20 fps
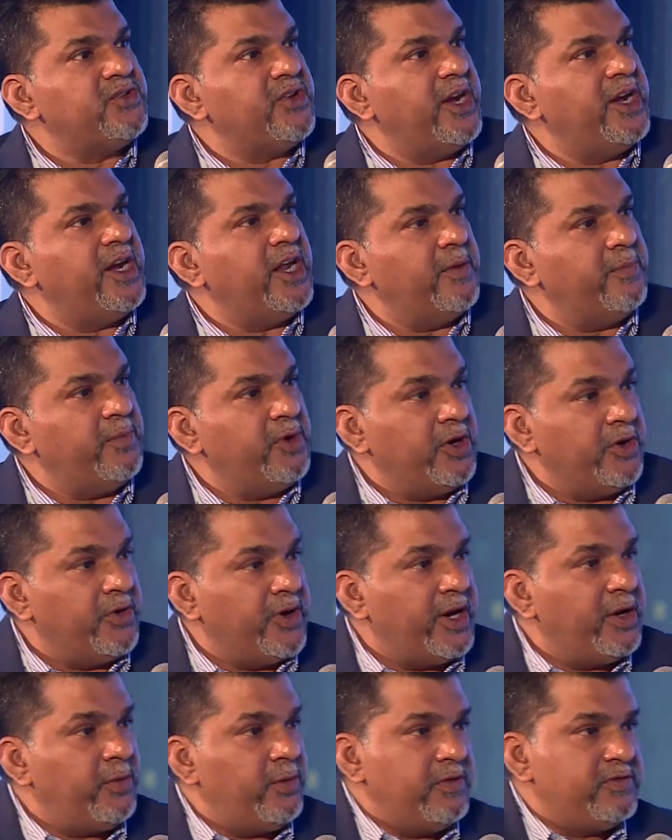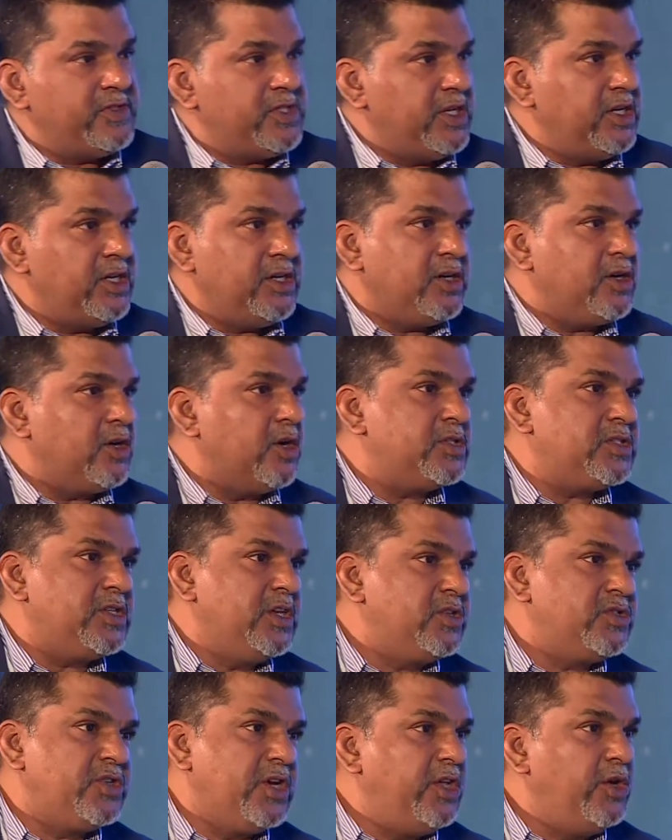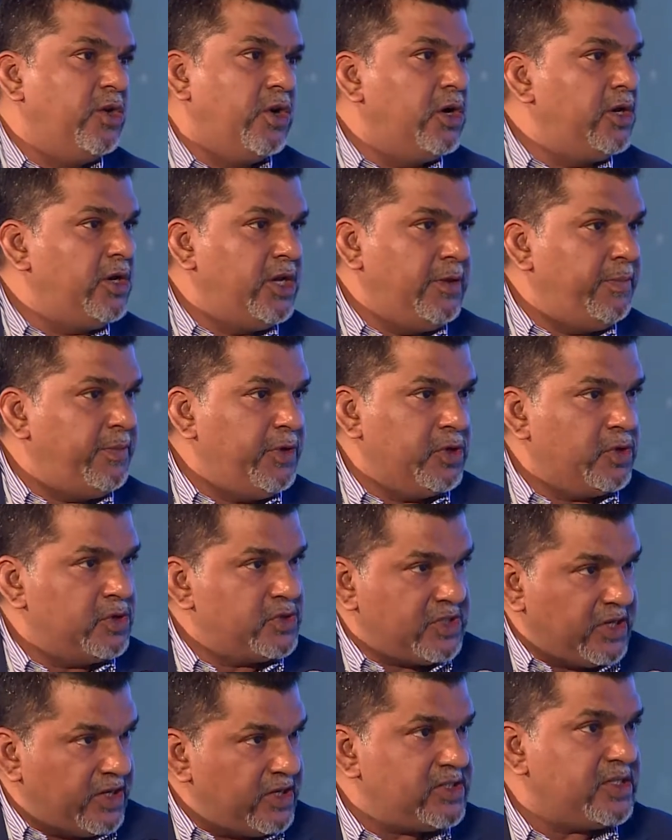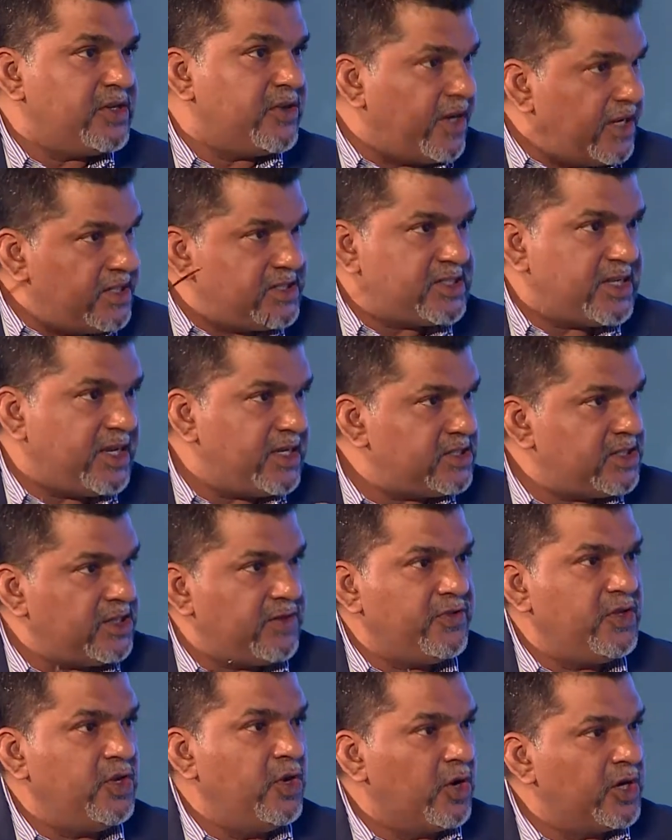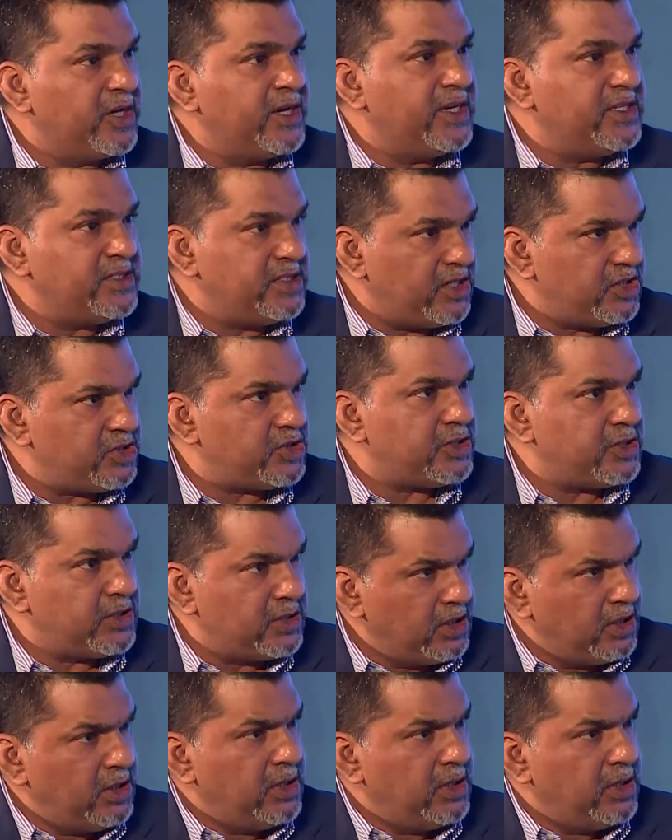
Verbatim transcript: trend happening, right? We've seen it across literally all DPOs. There is a right sizing of the organization.